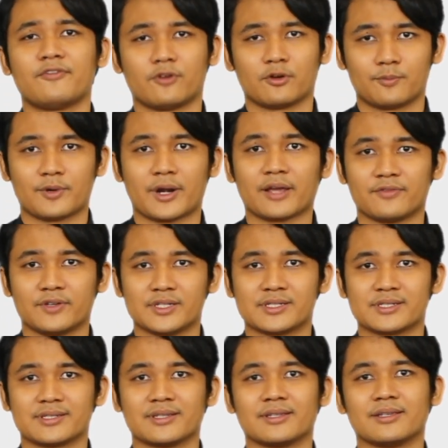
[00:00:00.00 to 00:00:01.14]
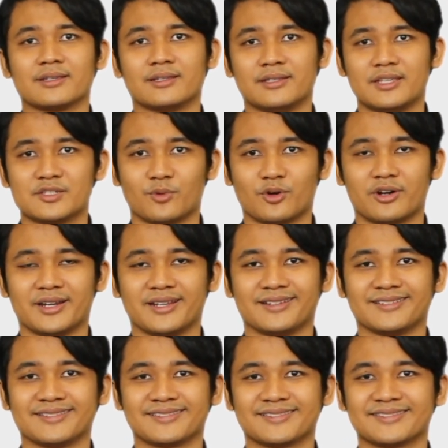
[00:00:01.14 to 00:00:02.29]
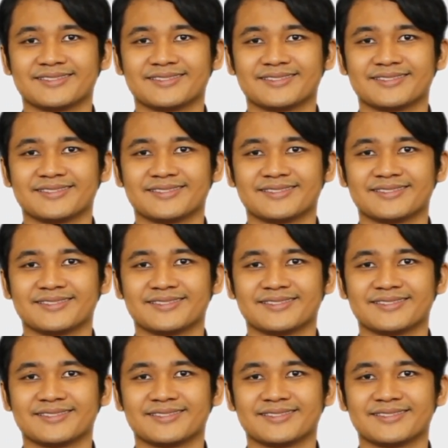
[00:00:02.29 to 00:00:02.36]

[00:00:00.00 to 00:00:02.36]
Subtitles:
for breakfast this morning?